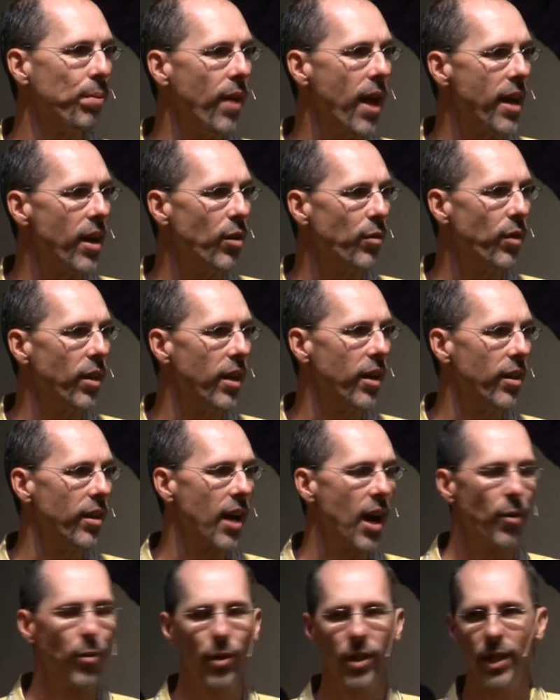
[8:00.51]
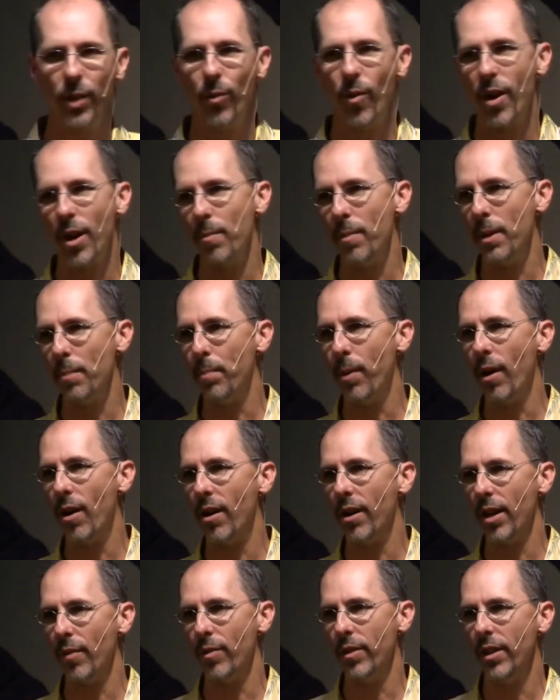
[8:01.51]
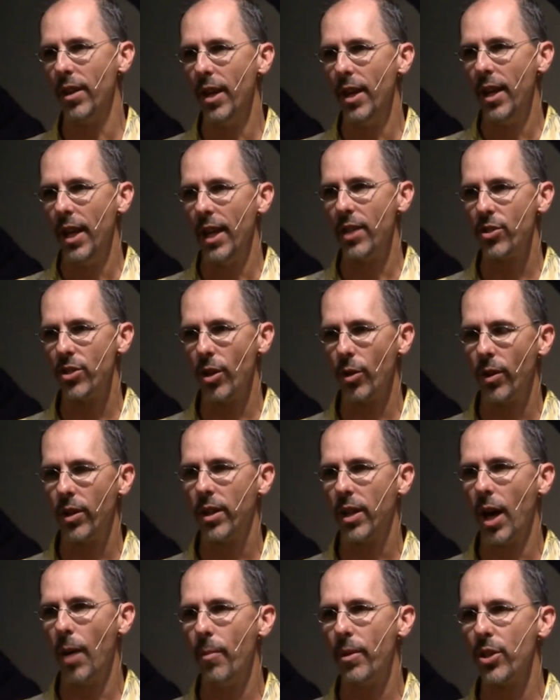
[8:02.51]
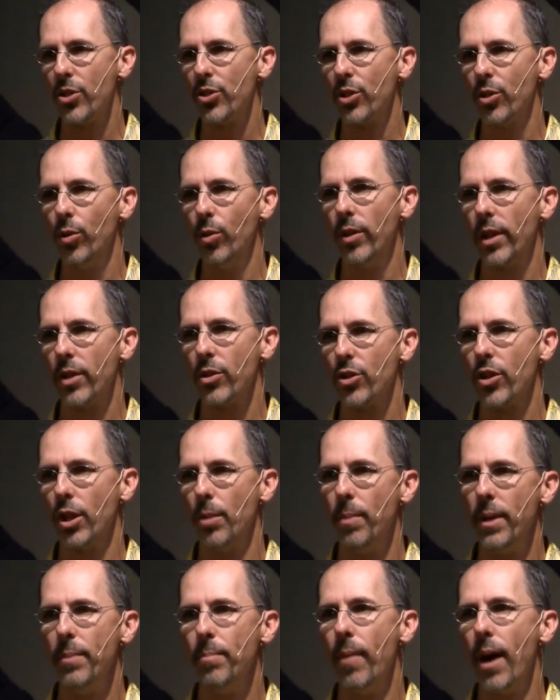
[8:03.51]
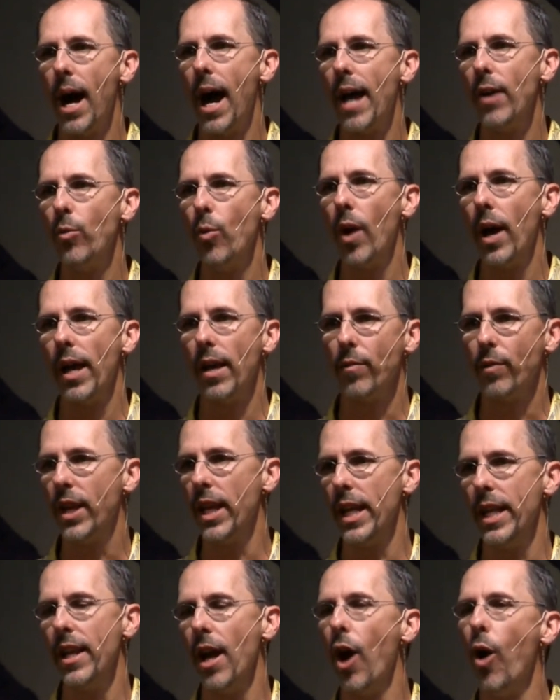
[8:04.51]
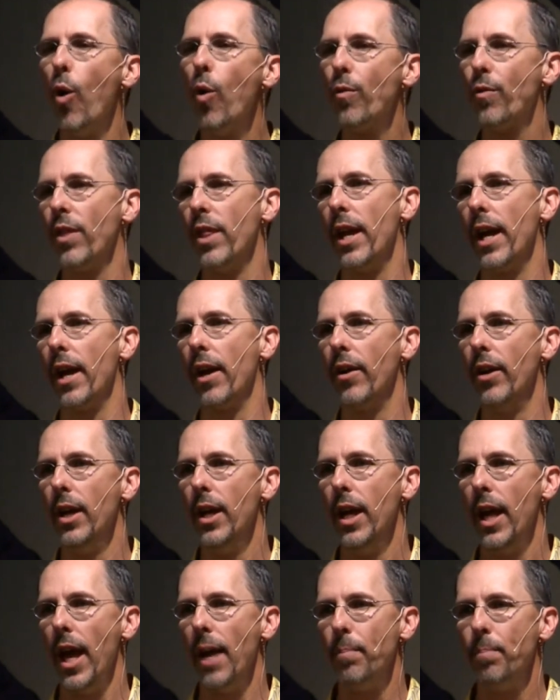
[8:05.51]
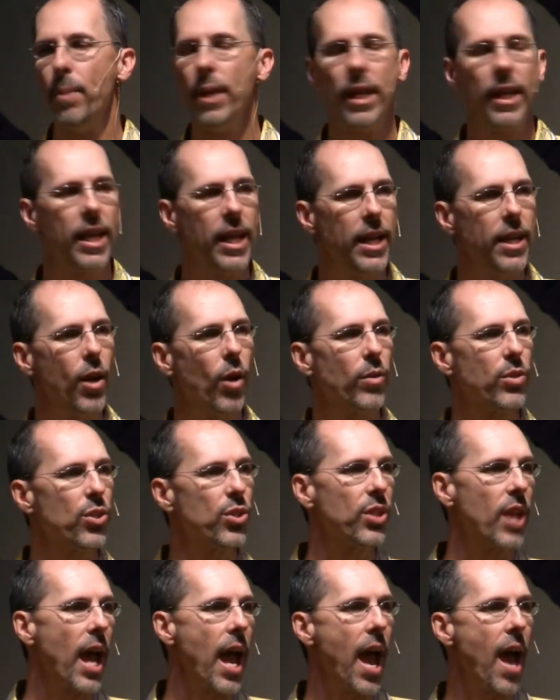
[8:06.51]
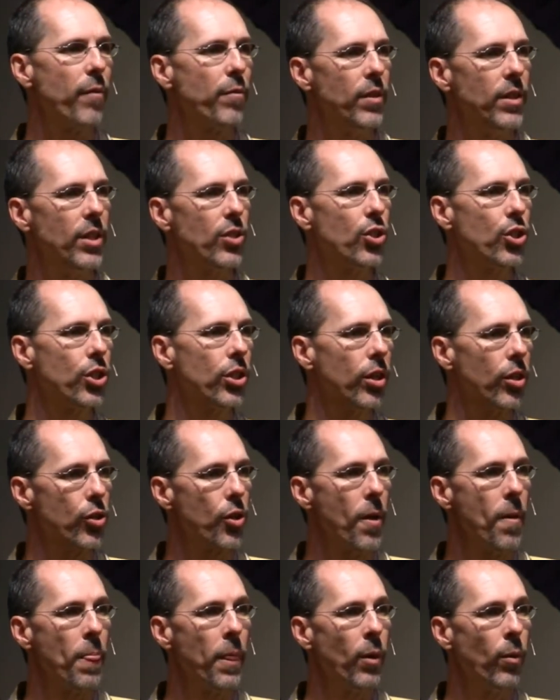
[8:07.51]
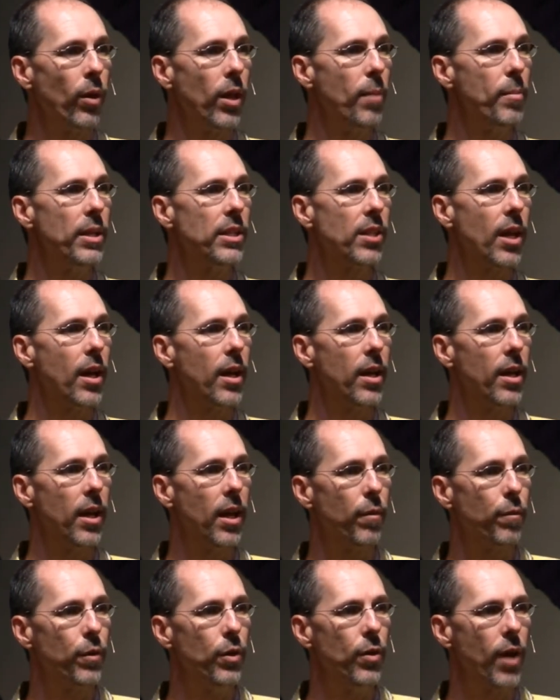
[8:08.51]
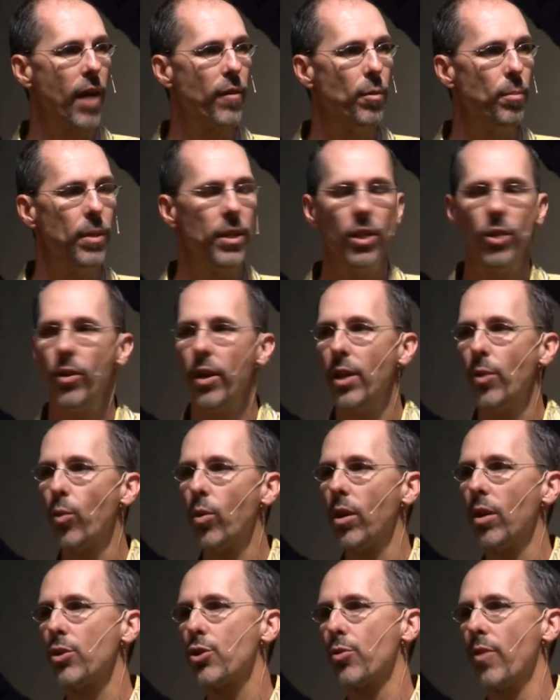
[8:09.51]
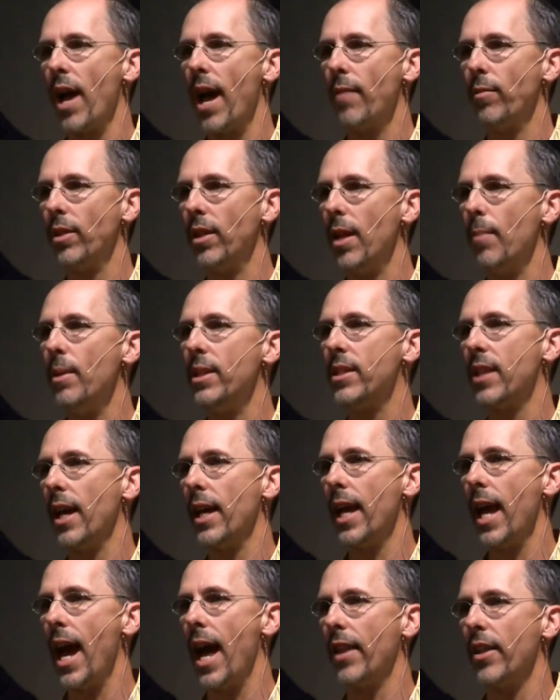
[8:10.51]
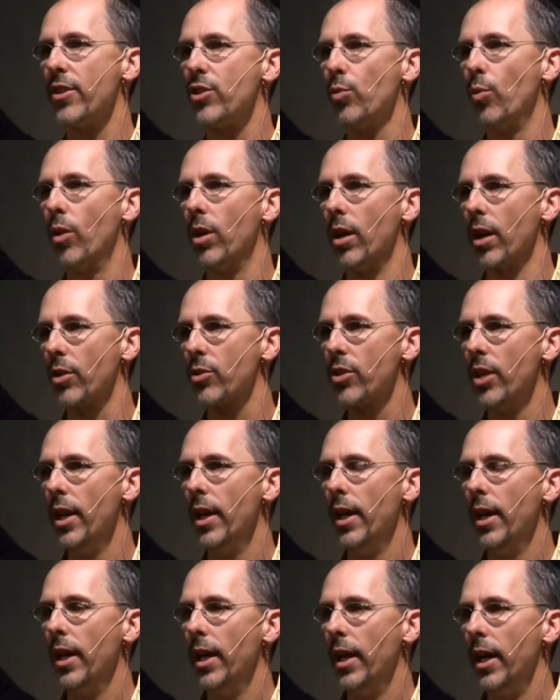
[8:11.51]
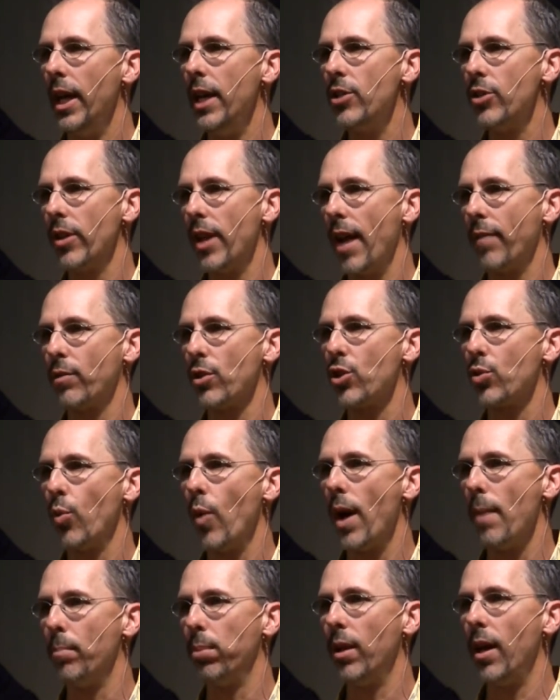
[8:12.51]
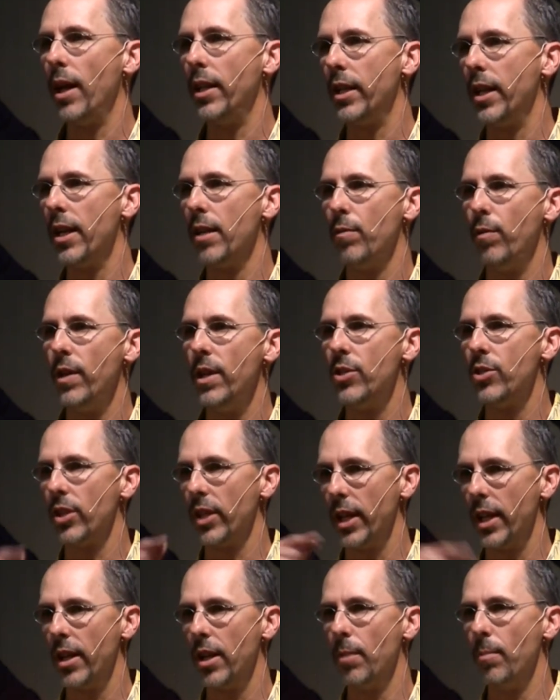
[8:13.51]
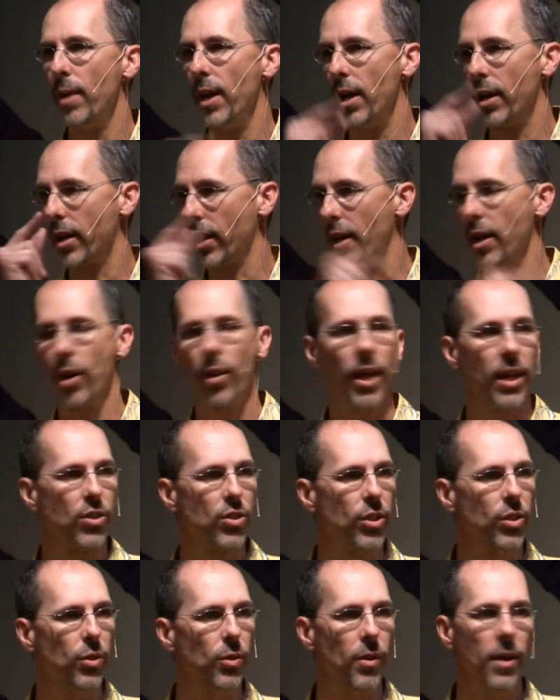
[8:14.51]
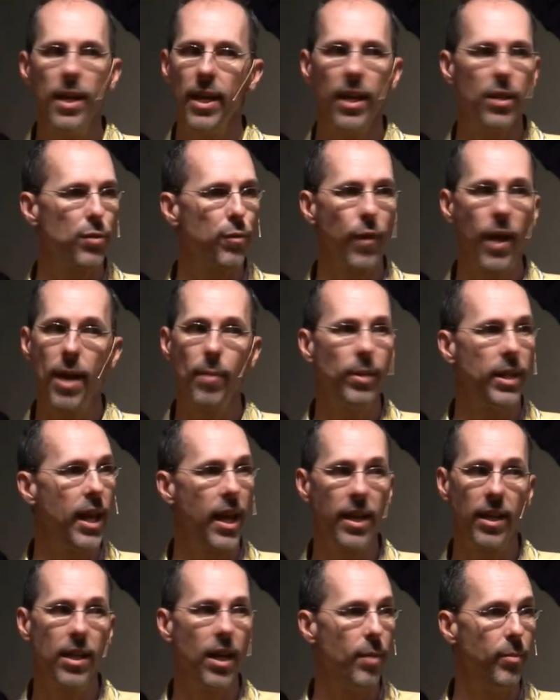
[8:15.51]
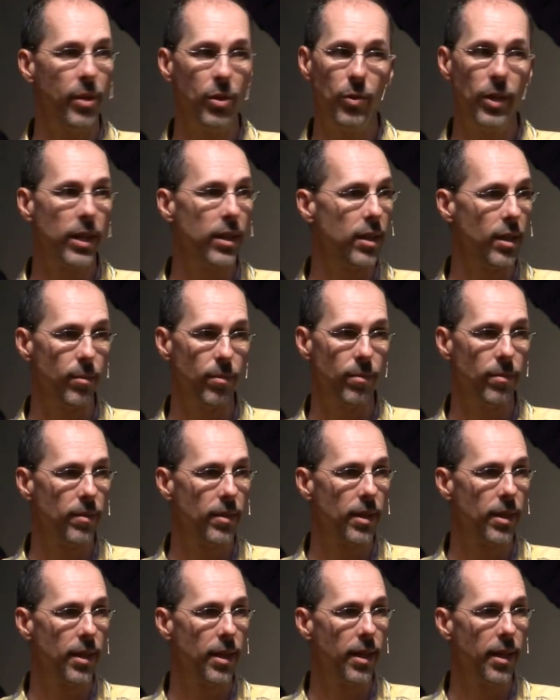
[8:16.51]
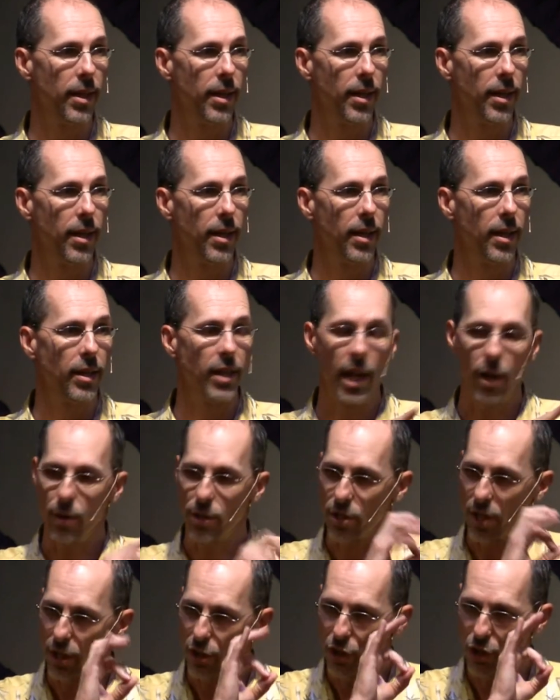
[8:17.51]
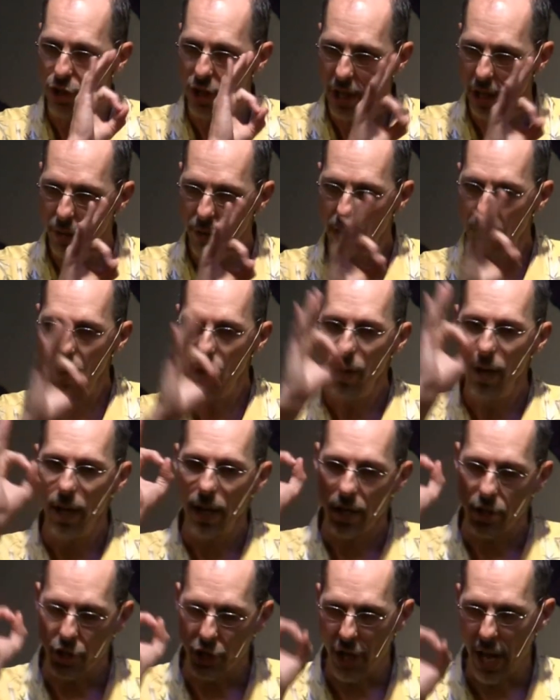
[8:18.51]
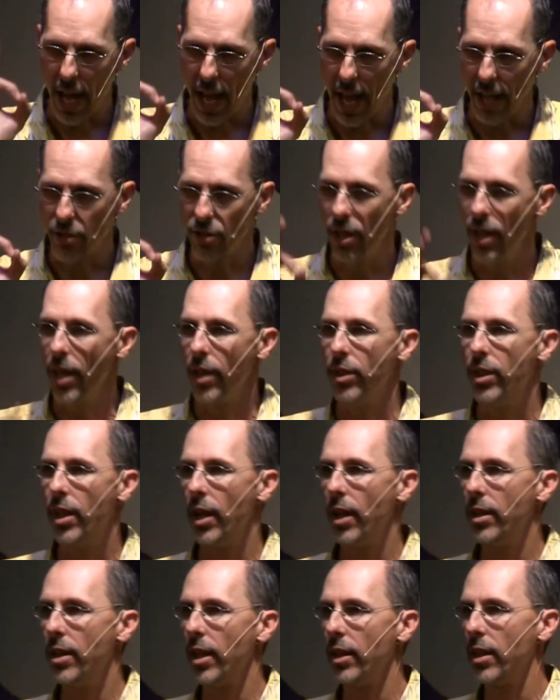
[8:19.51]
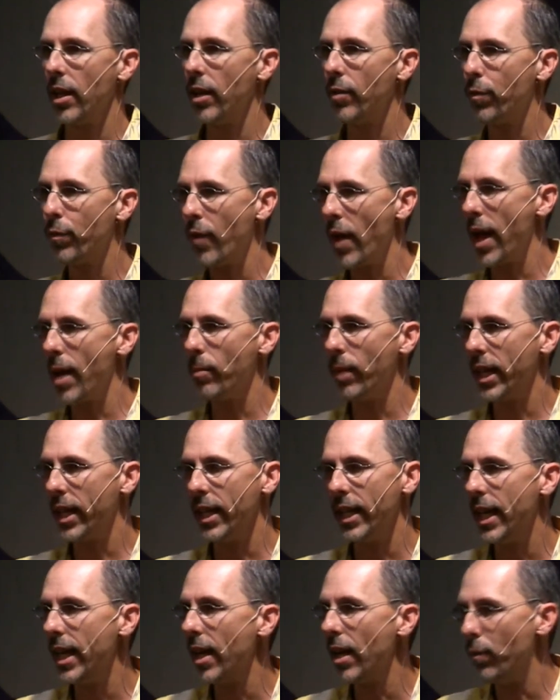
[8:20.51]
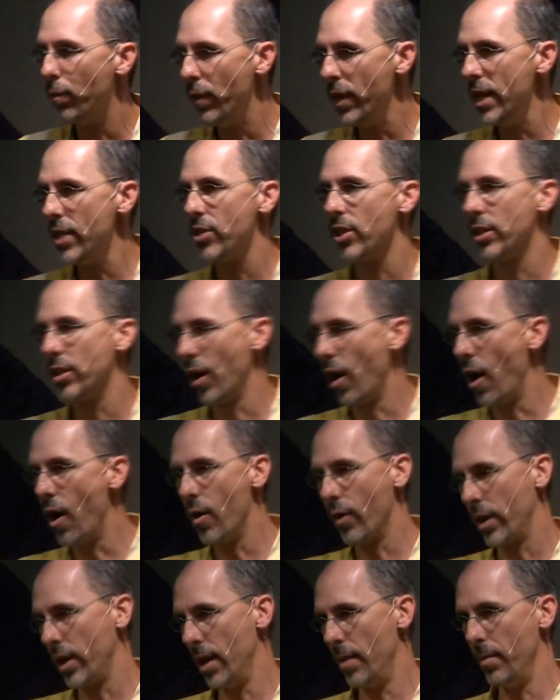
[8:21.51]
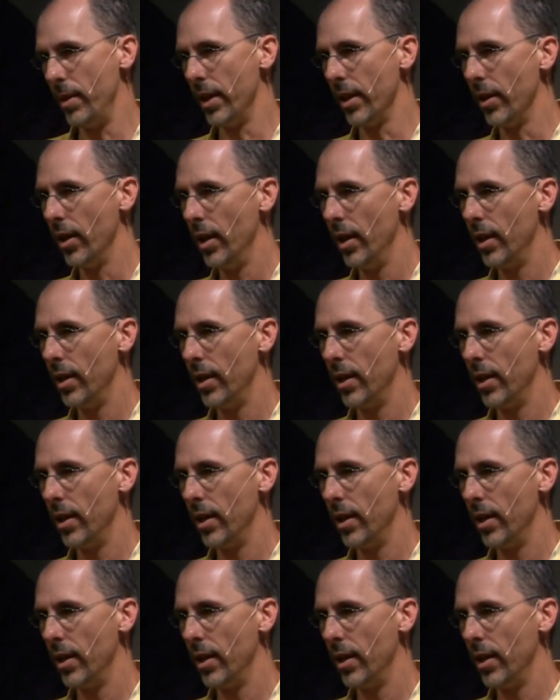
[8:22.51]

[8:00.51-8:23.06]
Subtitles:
plant over there that I really want to be a part of. And so coming to school there is going to be my way of getting over there and getting on staff in this church. Well, let me tell you, if you haven't been doing any world traveling, let me tell you how this works. He's going to have to sweat blood to get a visa to get in America to go to that school. His family ain't coming with him. There is zero chance that their family can get a visa to all come here,